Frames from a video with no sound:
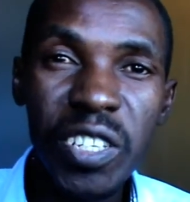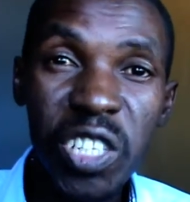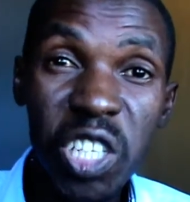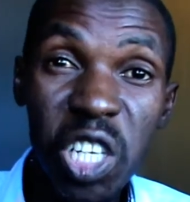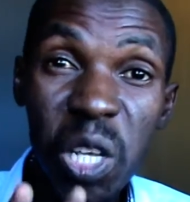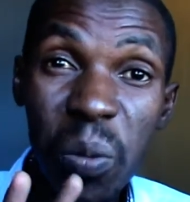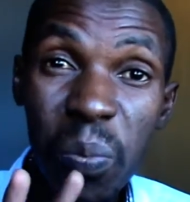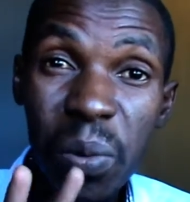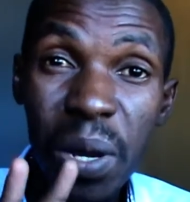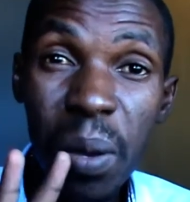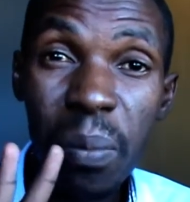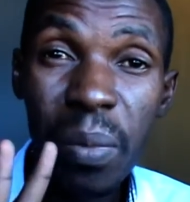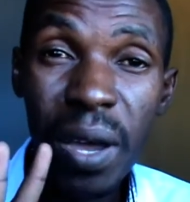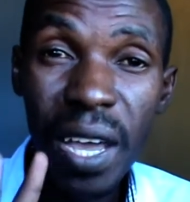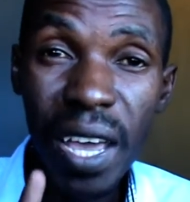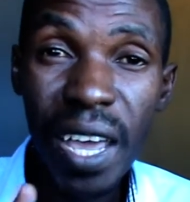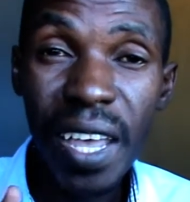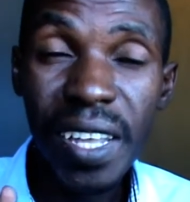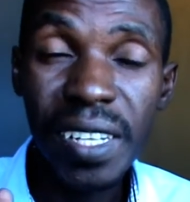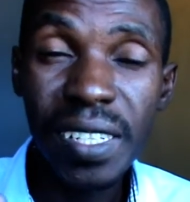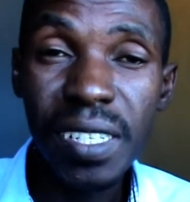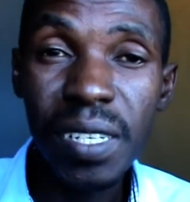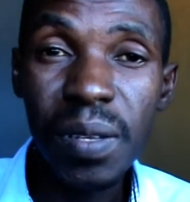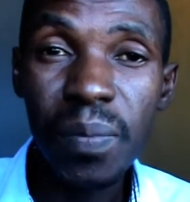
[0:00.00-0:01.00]
Tip number
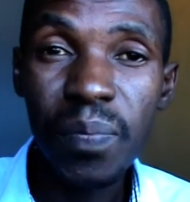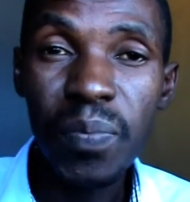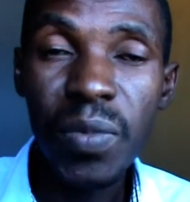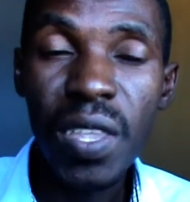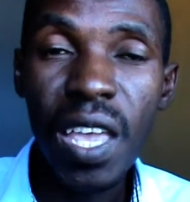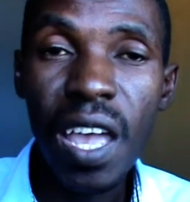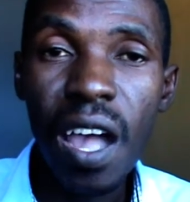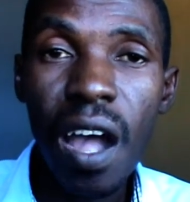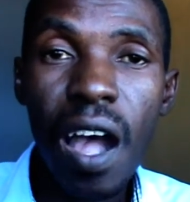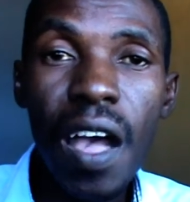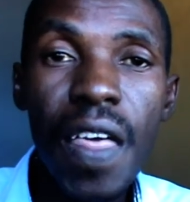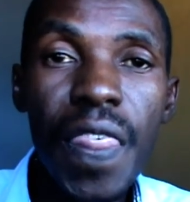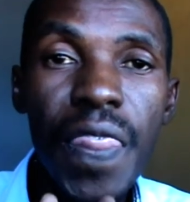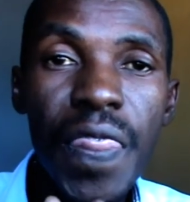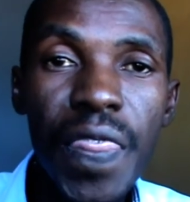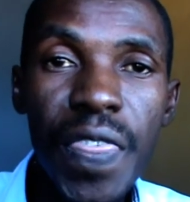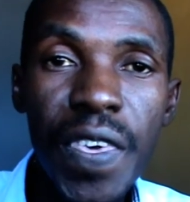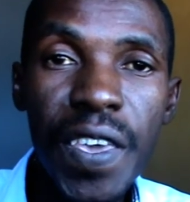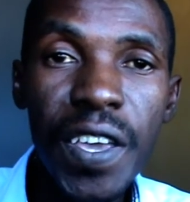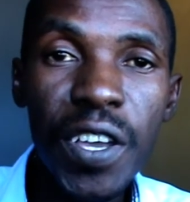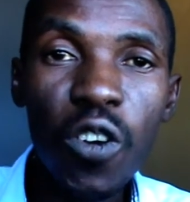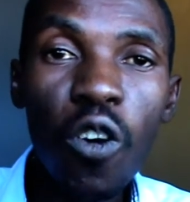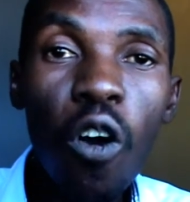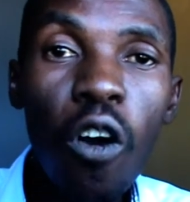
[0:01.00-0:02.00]
eight,
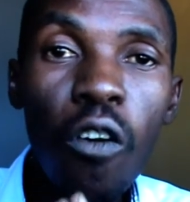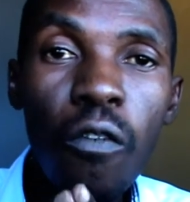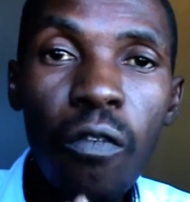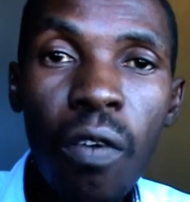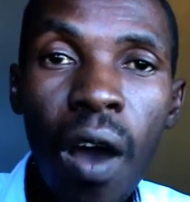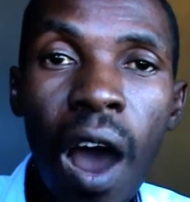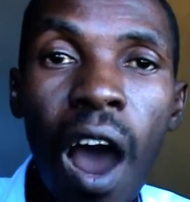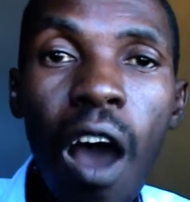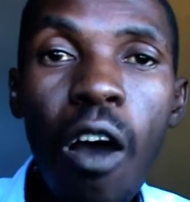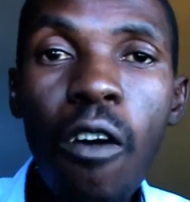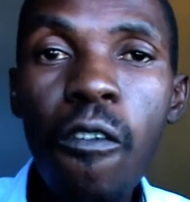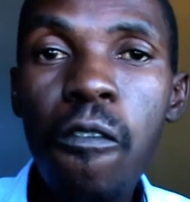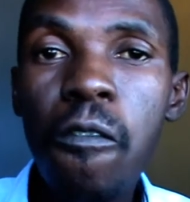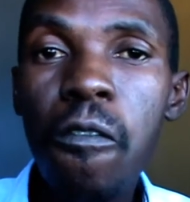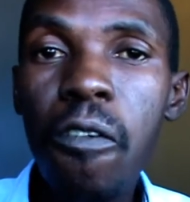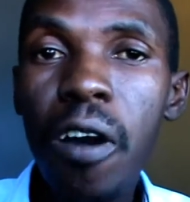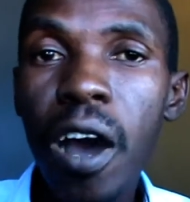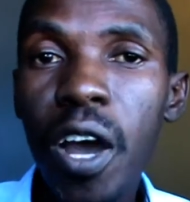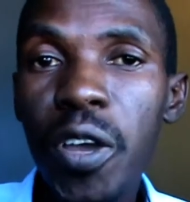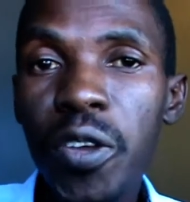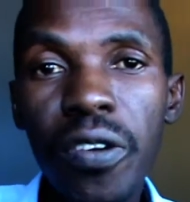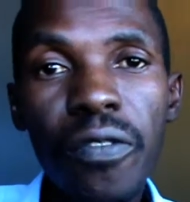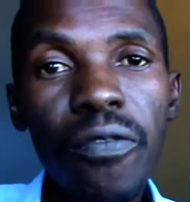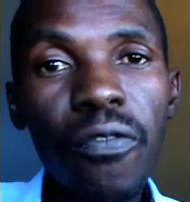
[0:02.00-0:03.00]
think of how
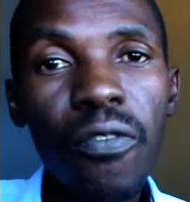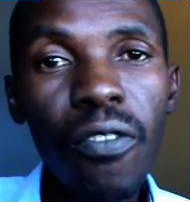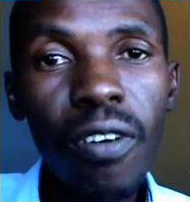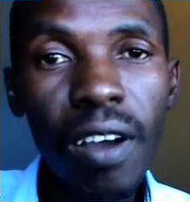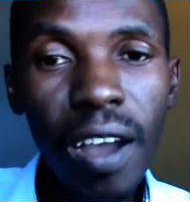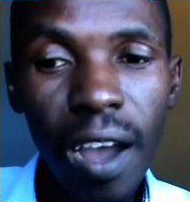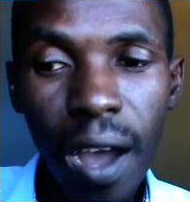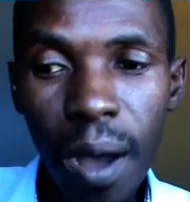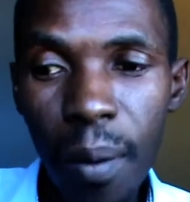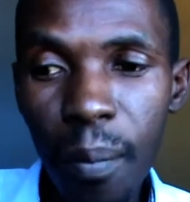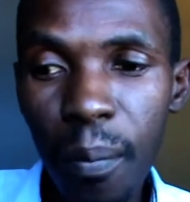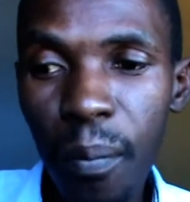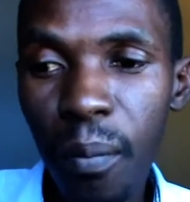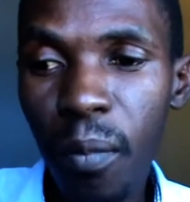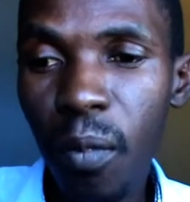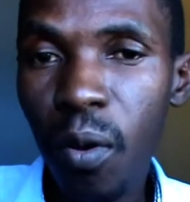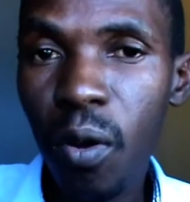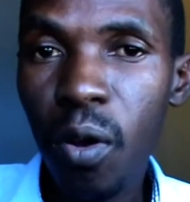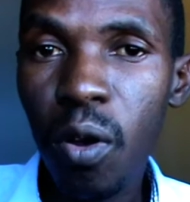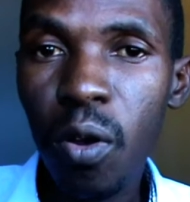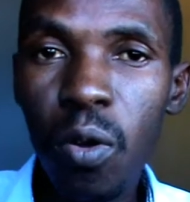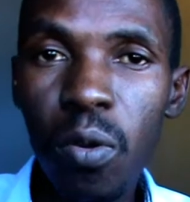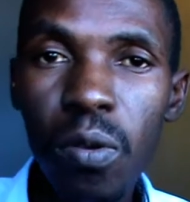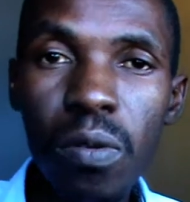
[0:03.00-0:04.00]
far you've come
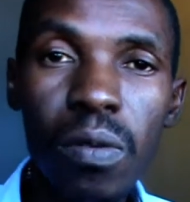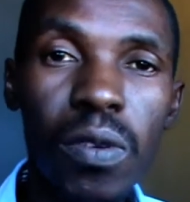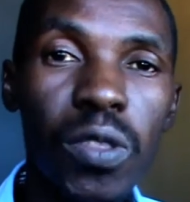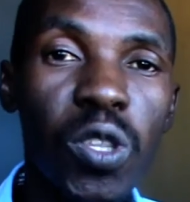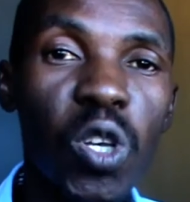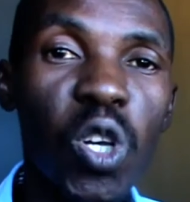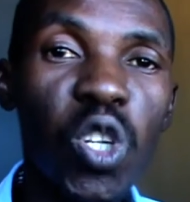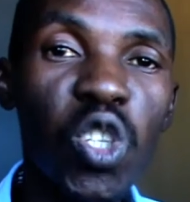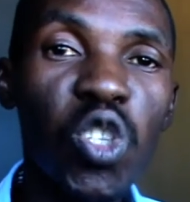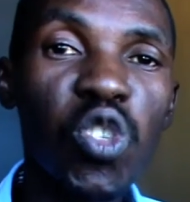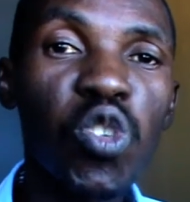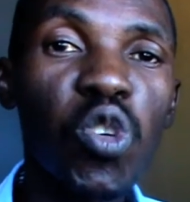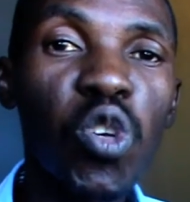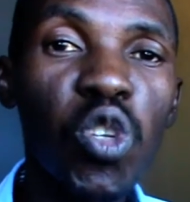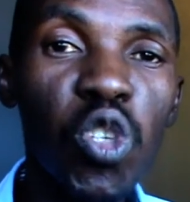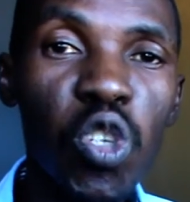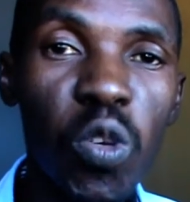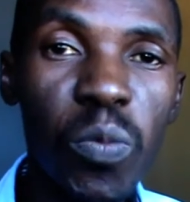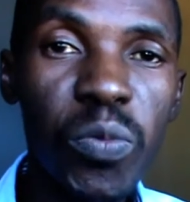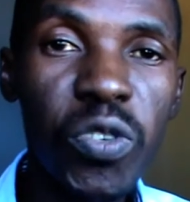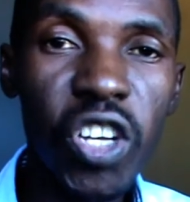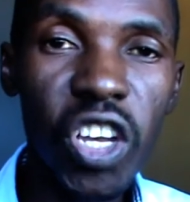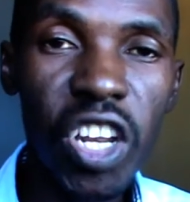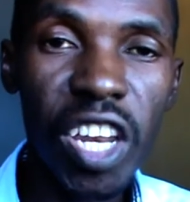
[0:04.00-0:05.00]
with your
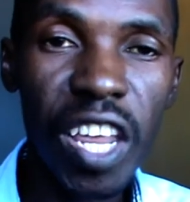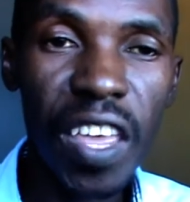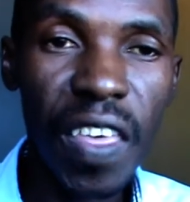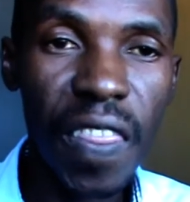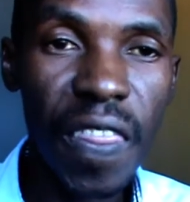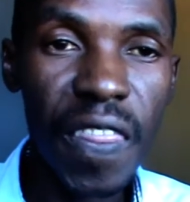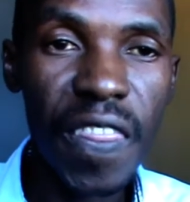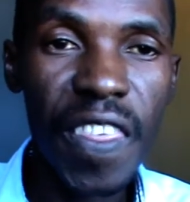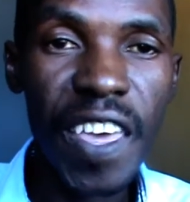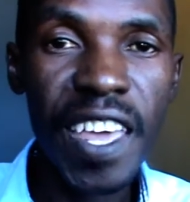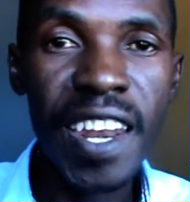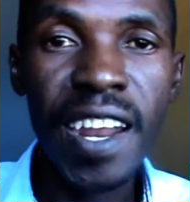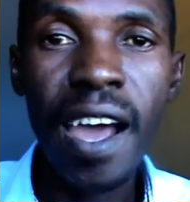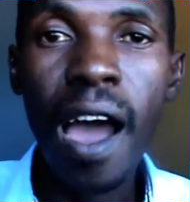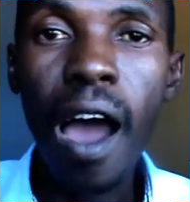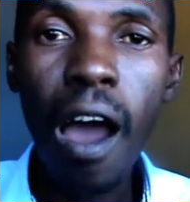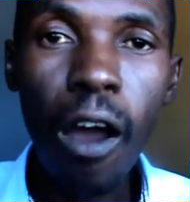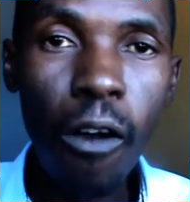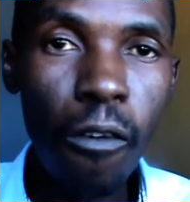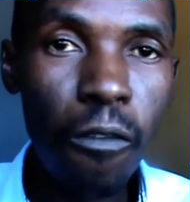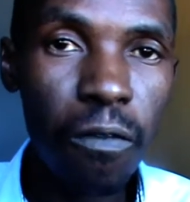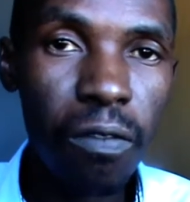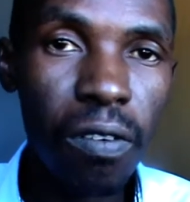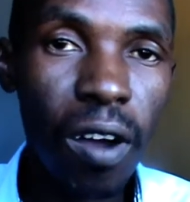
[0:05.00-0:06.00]
YouTube journey, then
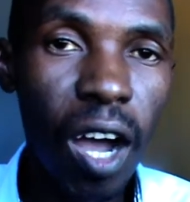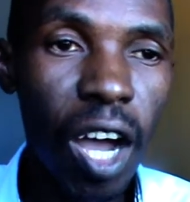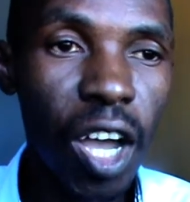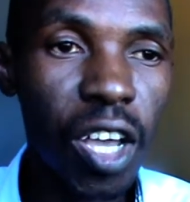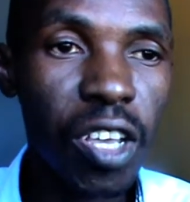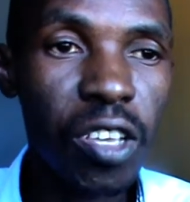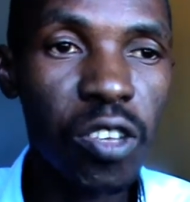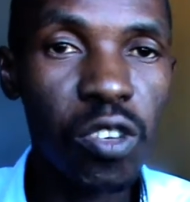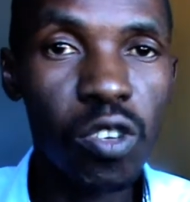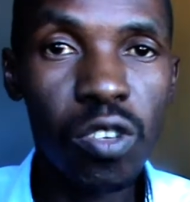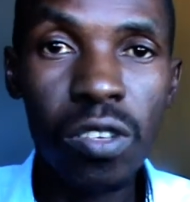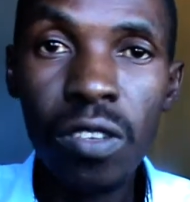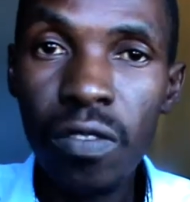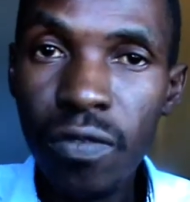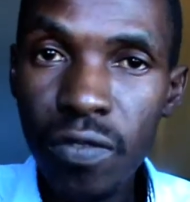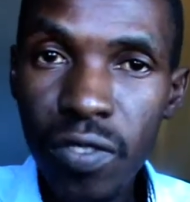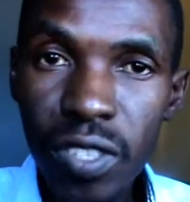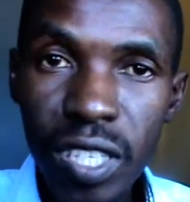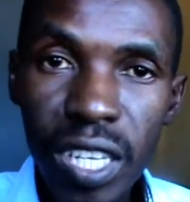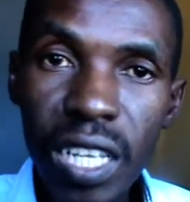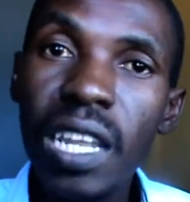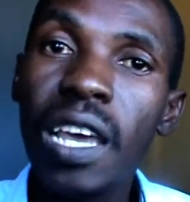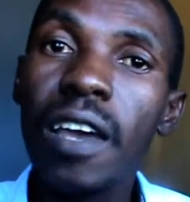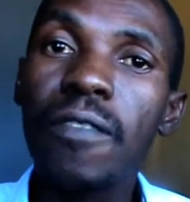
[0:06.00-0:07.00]
how far you
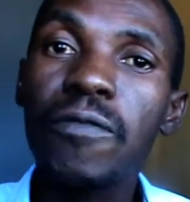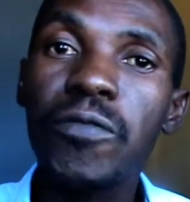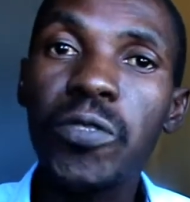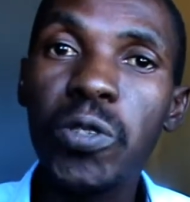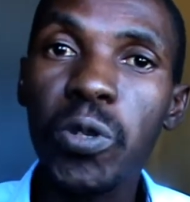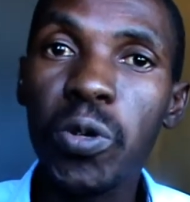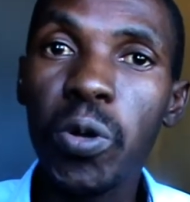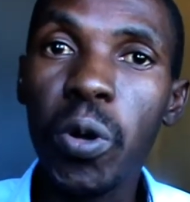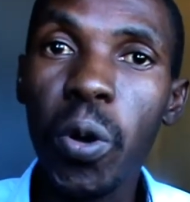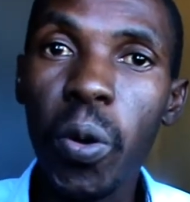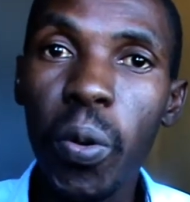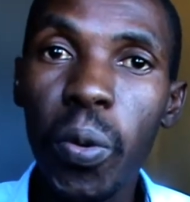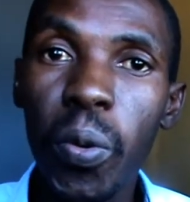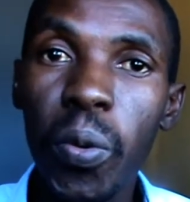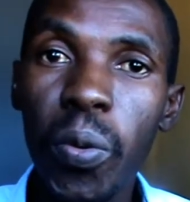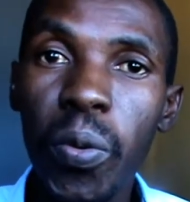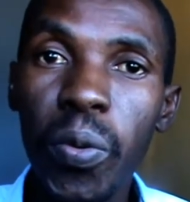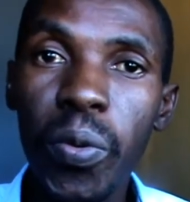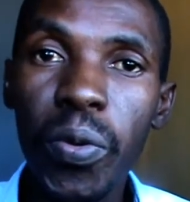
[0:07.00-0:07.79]
still have to go.